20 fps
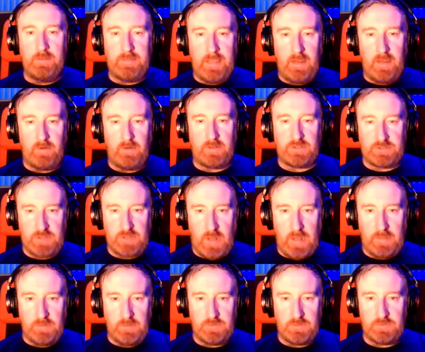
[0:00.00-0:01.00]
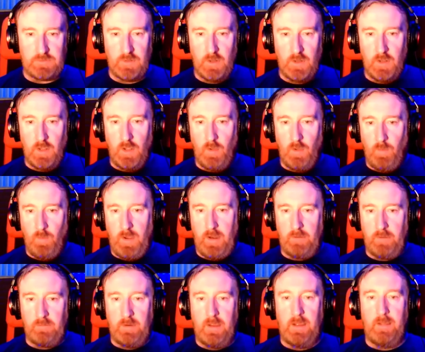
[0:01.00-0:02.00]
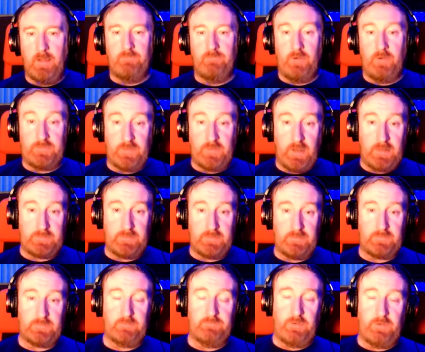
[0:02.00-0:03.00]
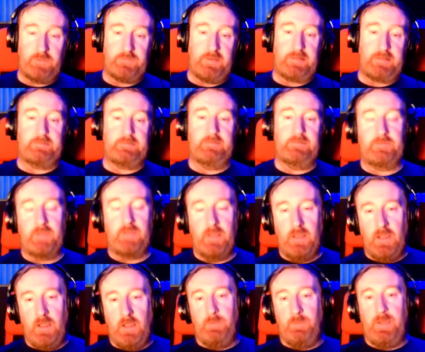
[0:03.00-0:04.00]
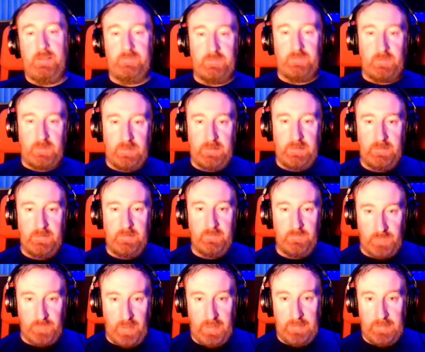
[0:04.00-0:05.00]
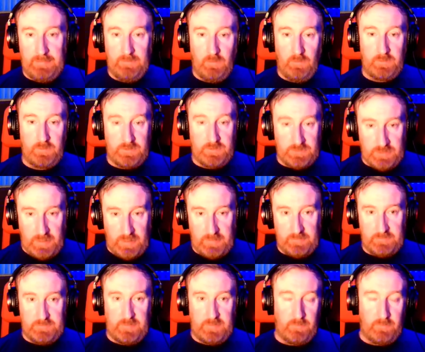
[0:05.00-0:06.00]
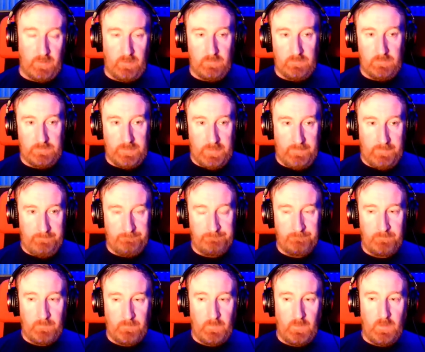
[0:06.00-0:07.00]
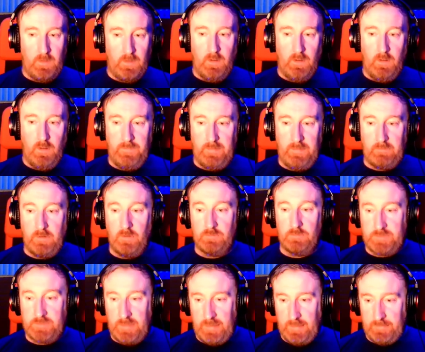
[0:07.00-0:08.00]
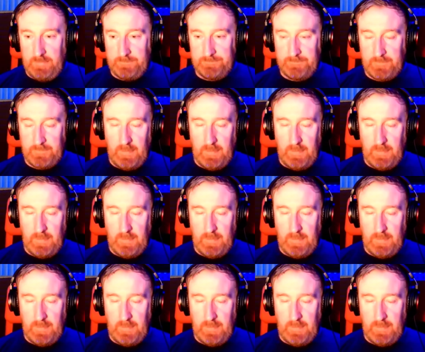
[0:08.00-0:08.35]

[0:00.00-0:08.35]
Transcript: Gear Exchange, where voice artists and voice actors basically sell or exchange their old gear.